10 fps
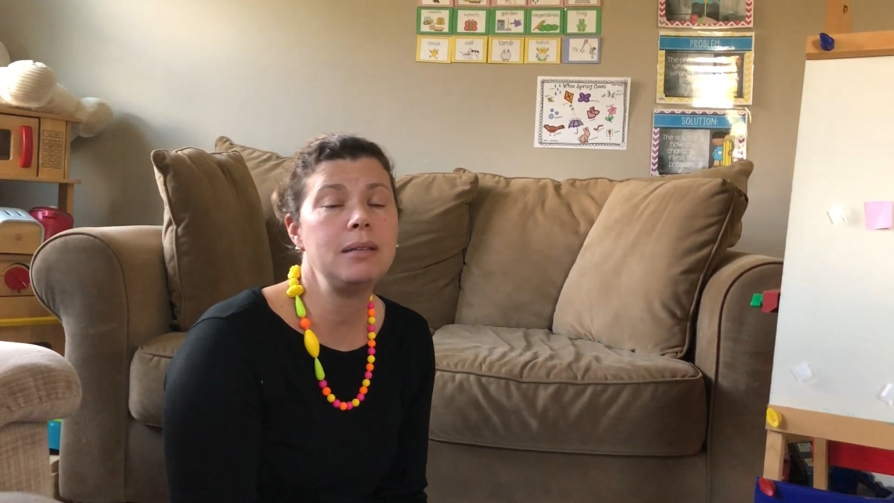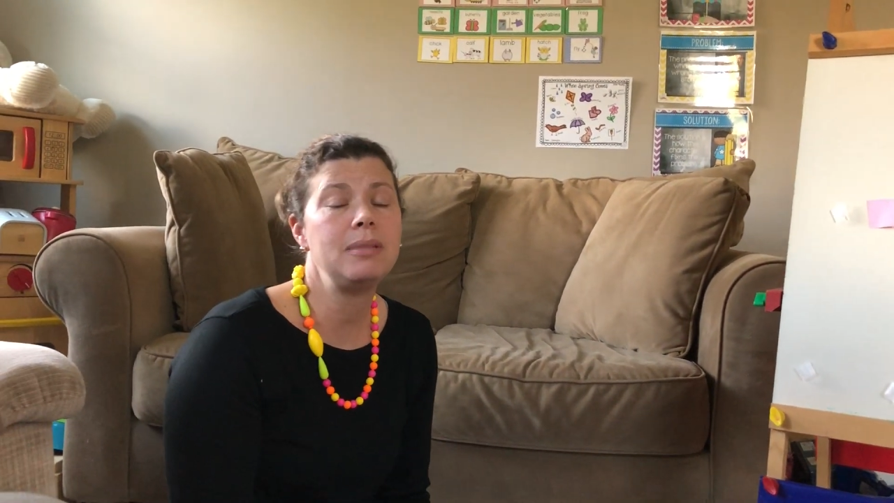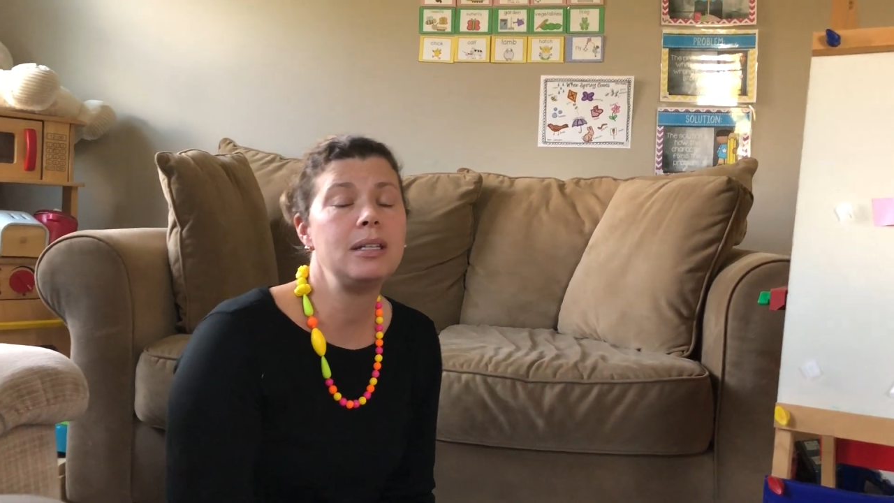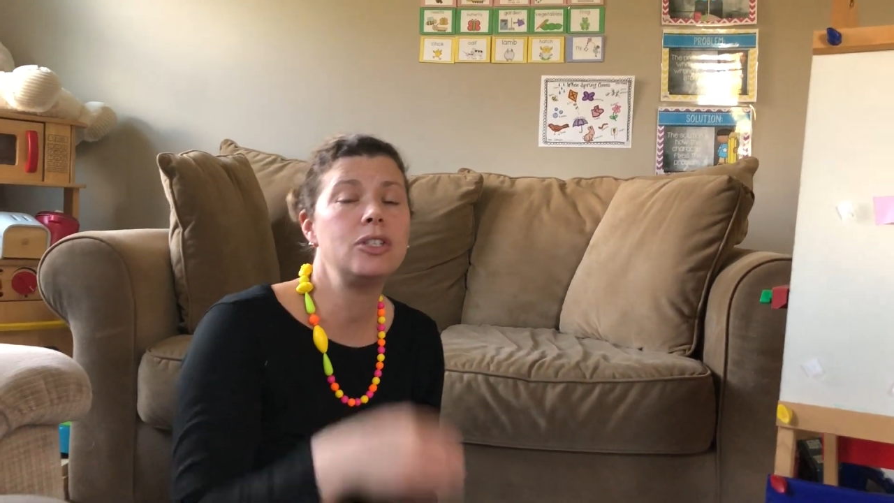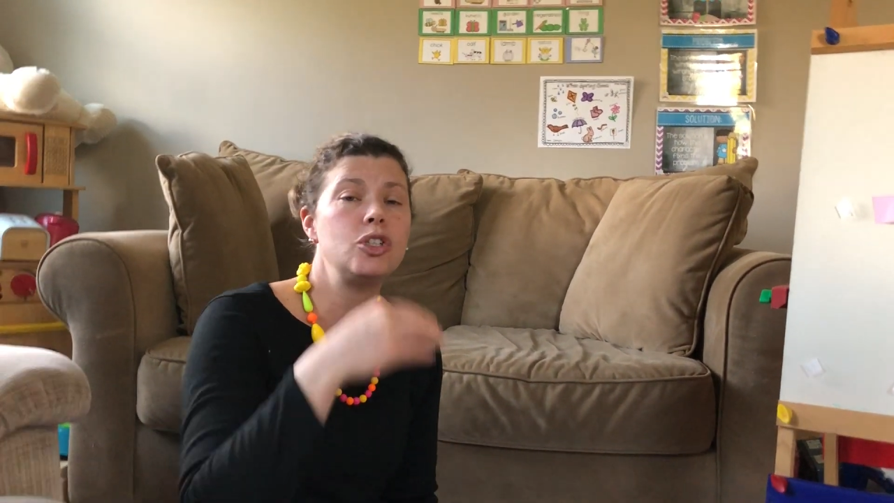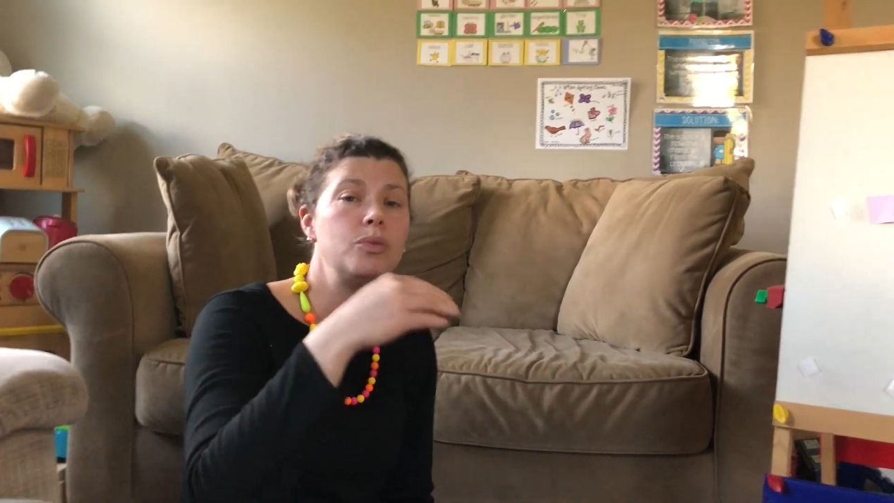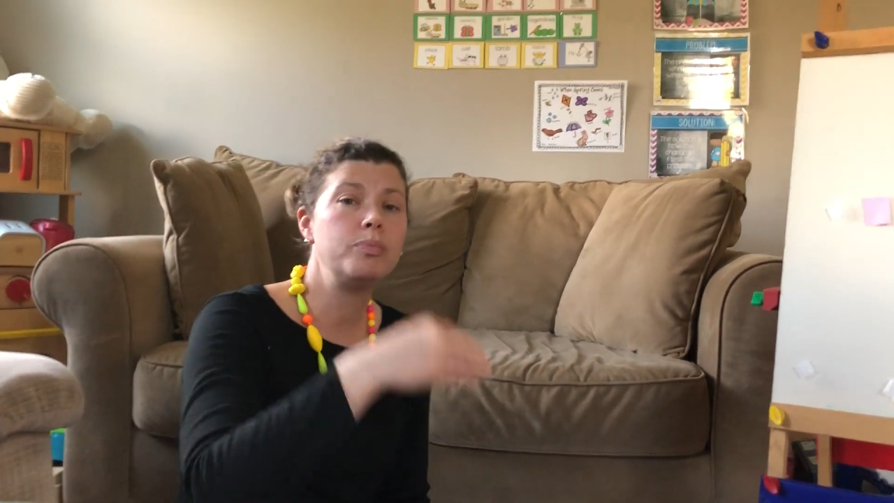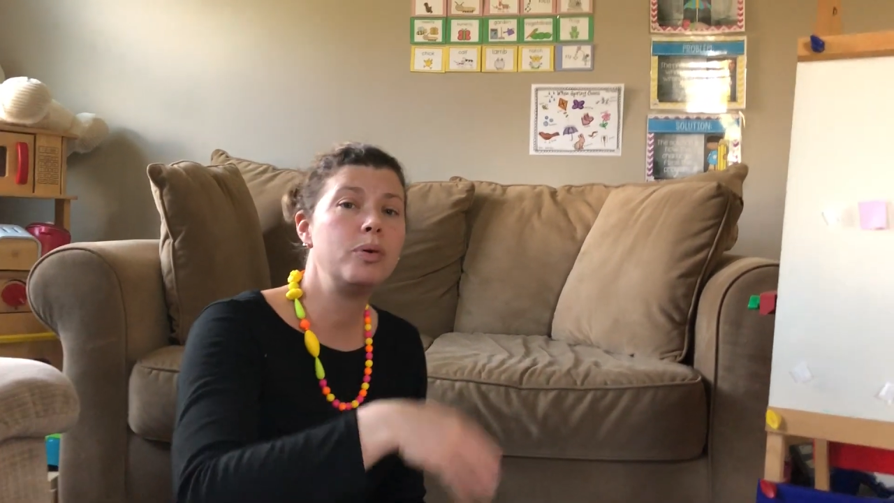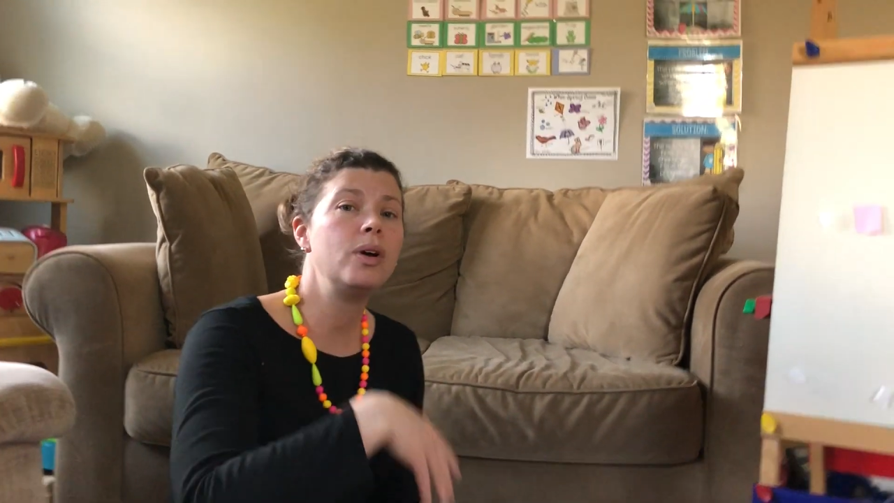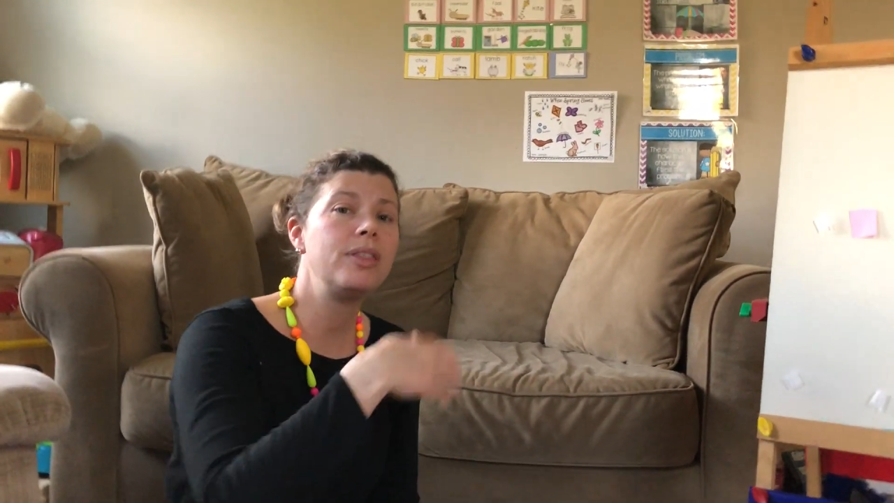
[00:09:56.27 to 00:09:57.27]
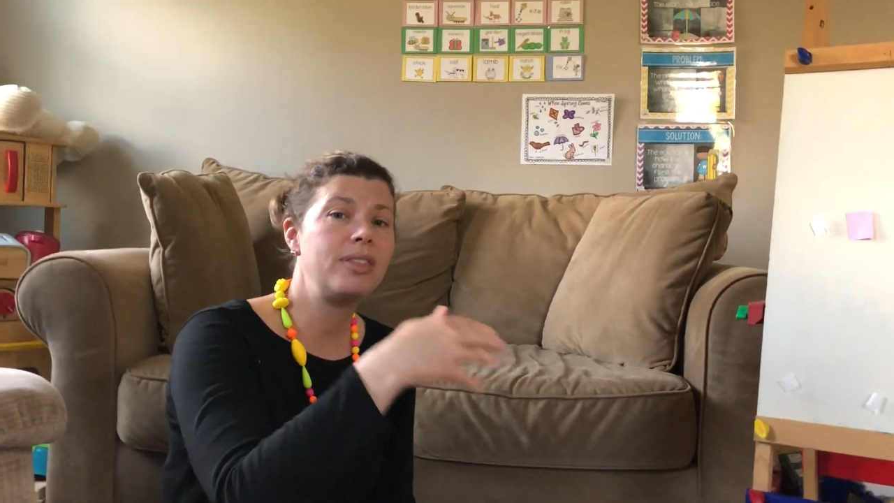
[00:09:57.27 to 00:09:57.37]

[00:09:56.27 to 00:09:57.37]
means to put